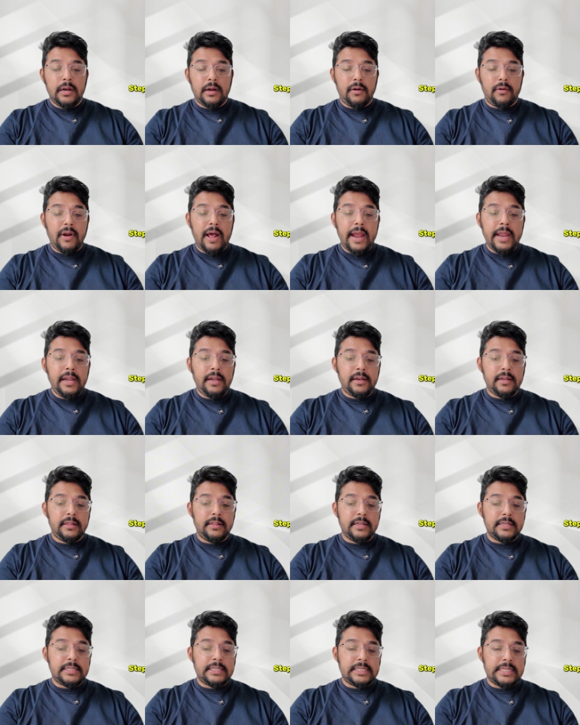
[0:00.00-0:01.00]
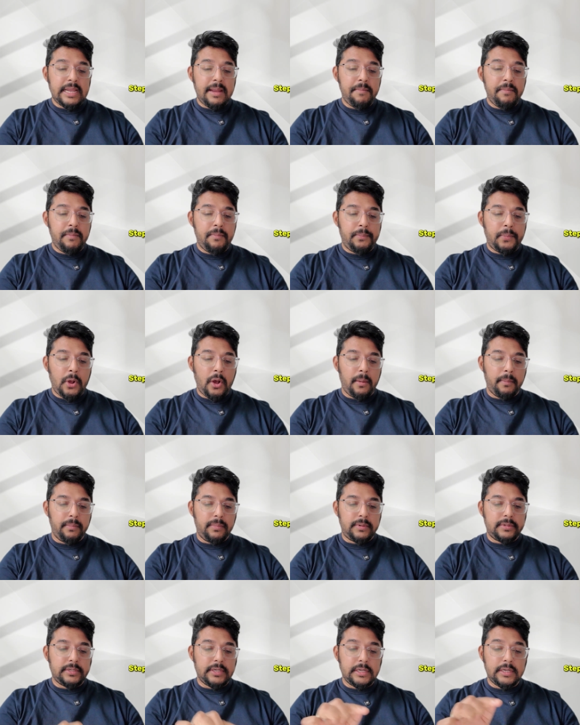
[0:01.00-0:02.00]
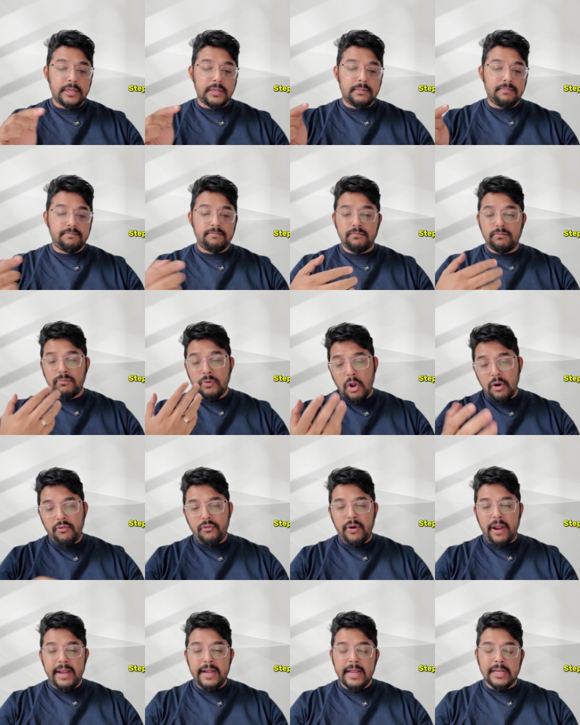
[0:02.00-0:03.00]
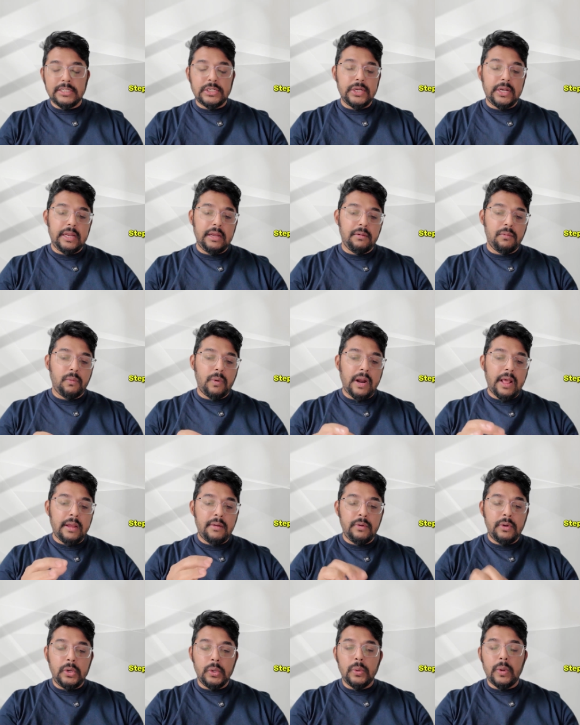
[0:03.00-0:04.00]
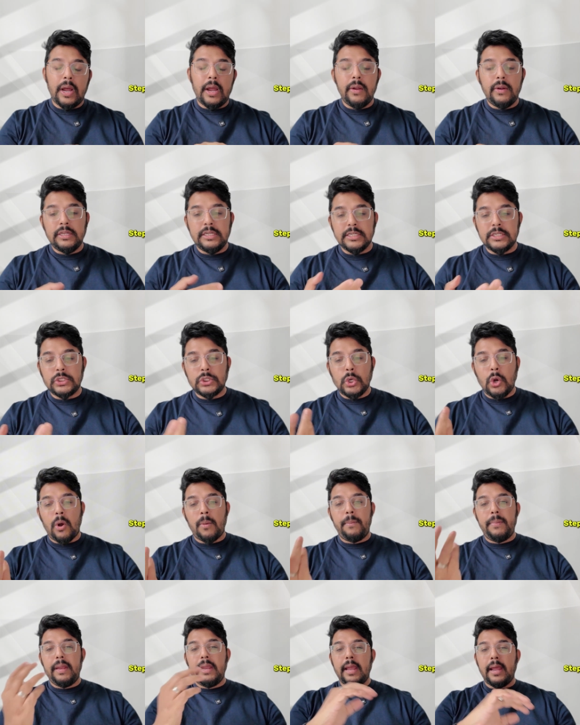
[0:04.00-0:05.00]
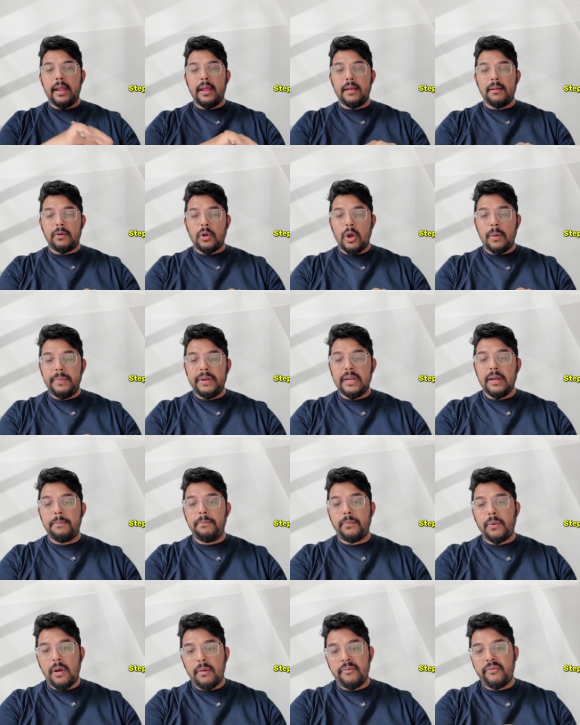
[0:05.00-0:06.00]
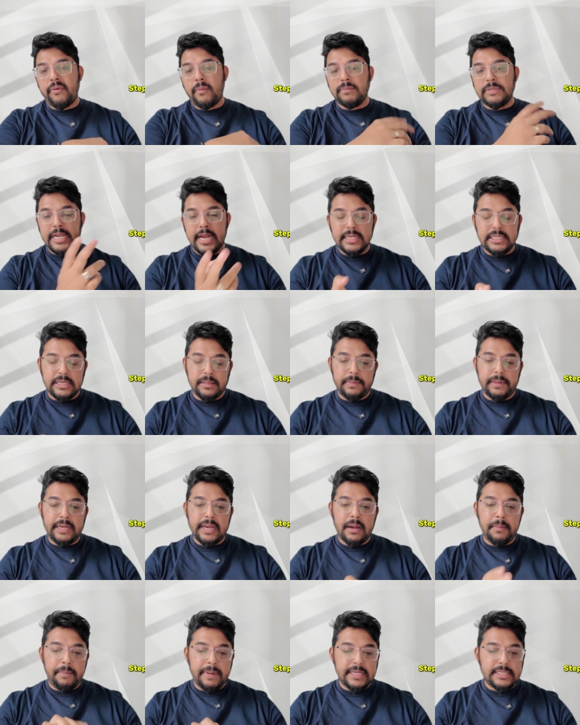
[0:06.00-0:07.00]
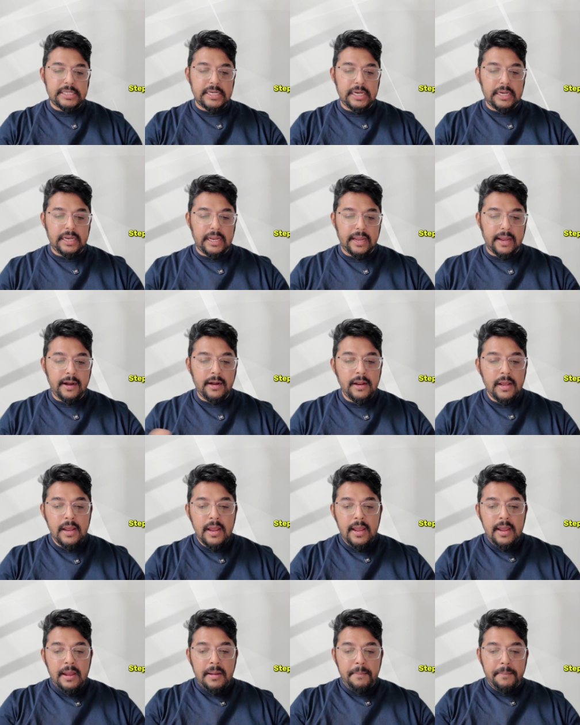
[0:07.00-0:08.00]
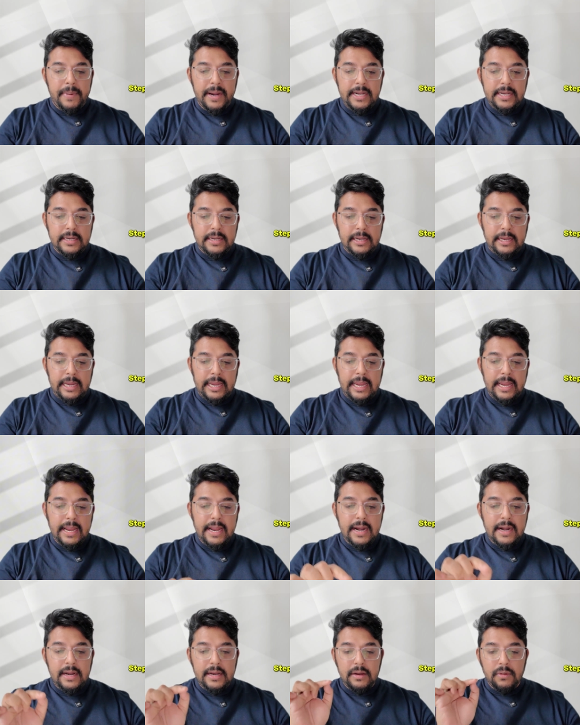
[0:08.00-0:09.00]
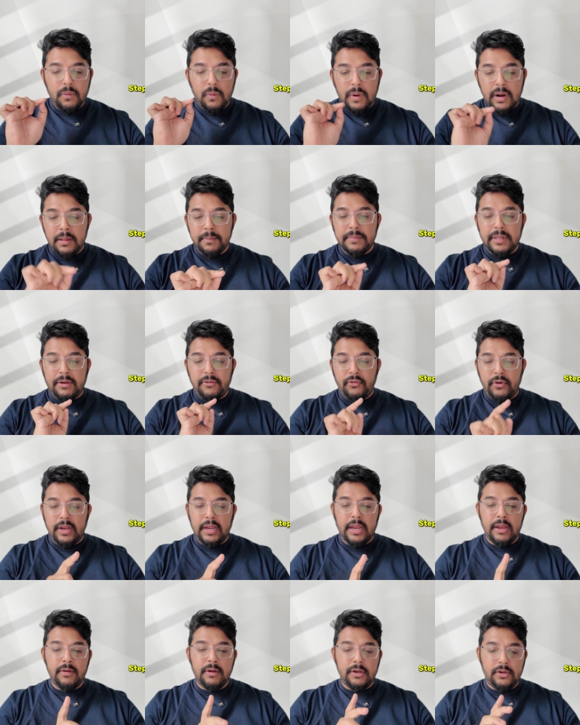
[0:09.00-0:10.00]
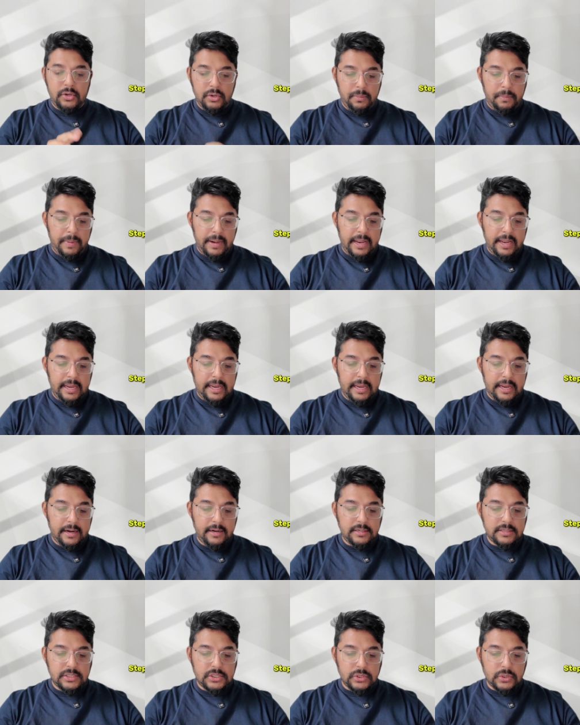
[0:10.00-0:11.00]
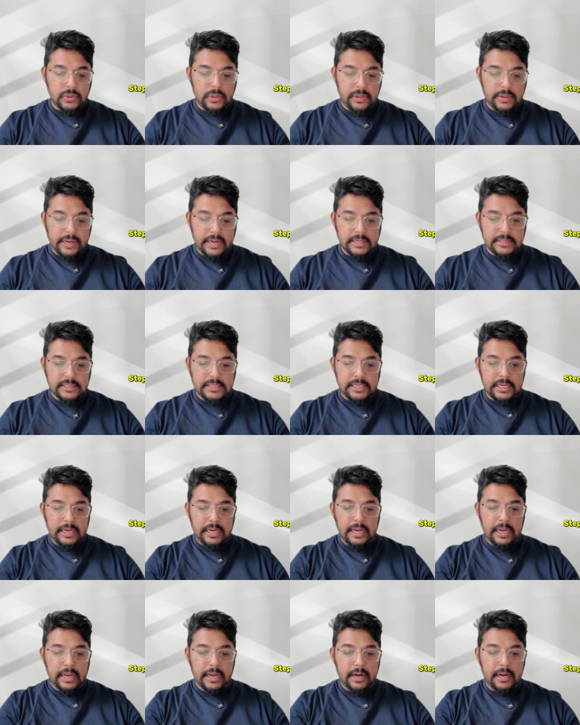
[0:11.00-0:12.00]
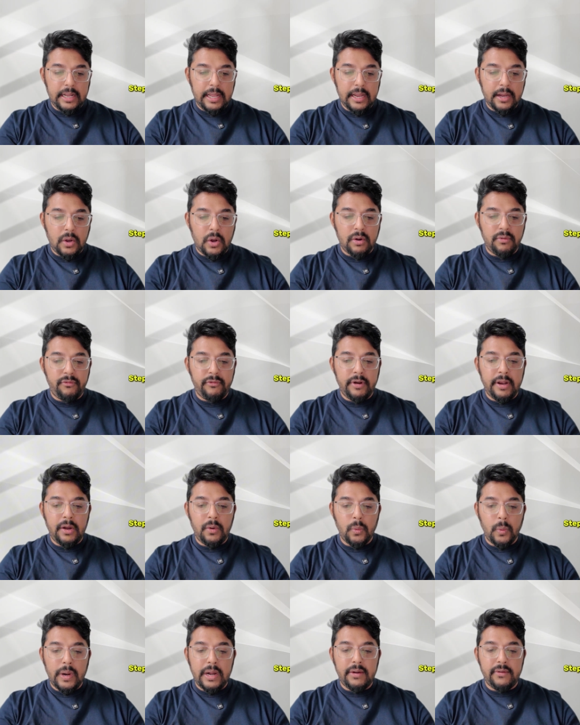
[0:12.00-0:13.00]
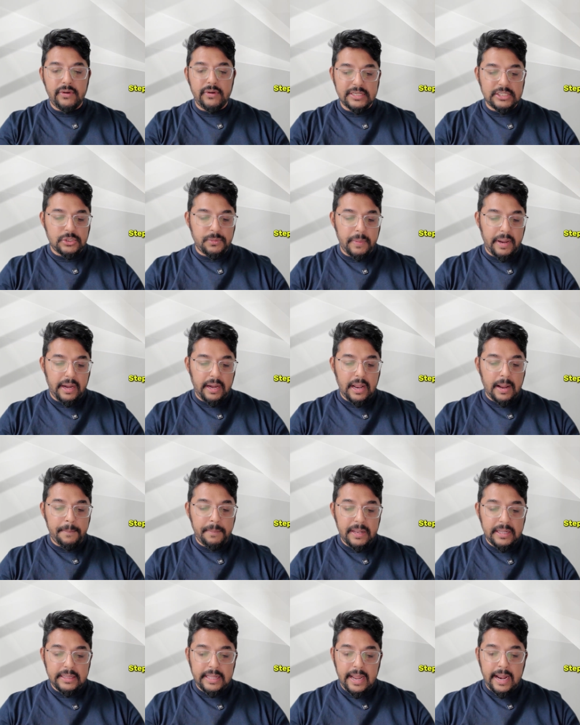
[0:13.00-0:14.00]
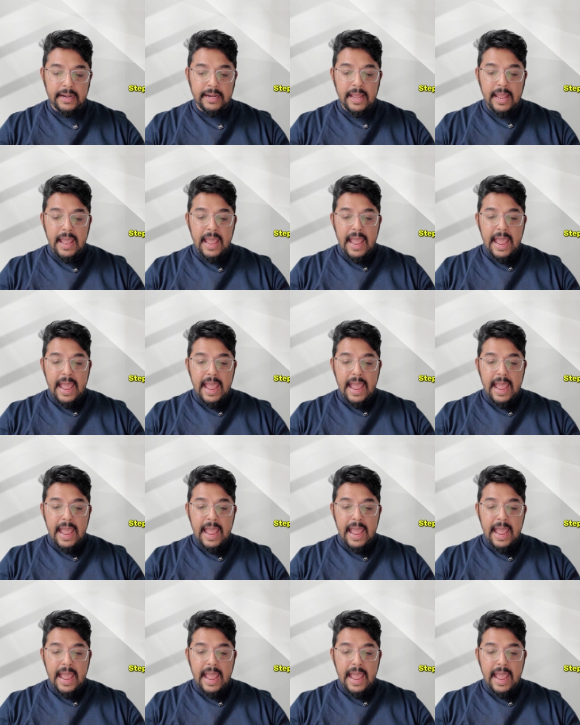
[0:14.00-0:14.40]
write the same prompt. Um, not write actually, what I will do, I will just copy uh, copy the prompt from ChatGPT and paste it here. But here, one of the trick you need to play here. So you can see here a confident, well-dressed man. After that,